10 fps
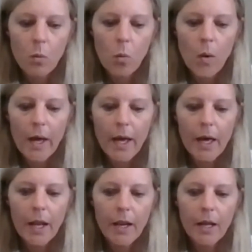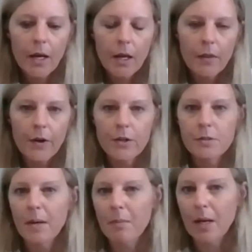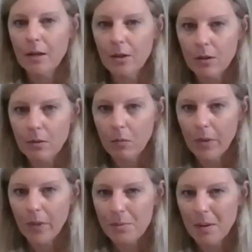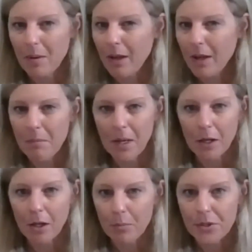when there's been a lot of medical